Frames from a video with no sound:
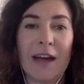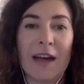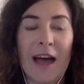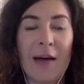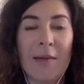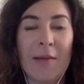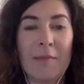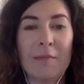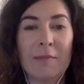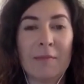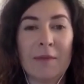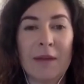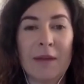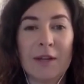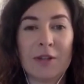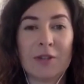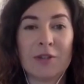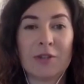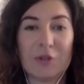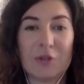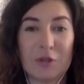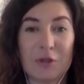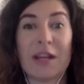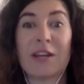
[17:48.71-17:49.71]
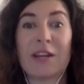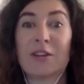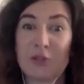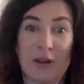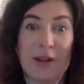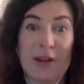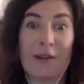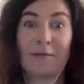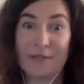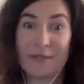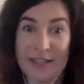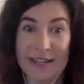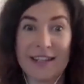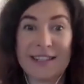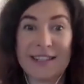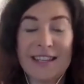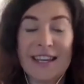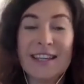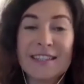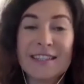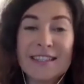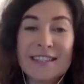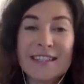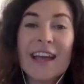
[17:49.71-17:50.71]
a trajectory of
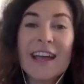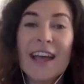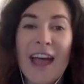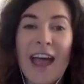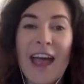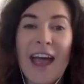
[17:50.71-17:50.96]
success.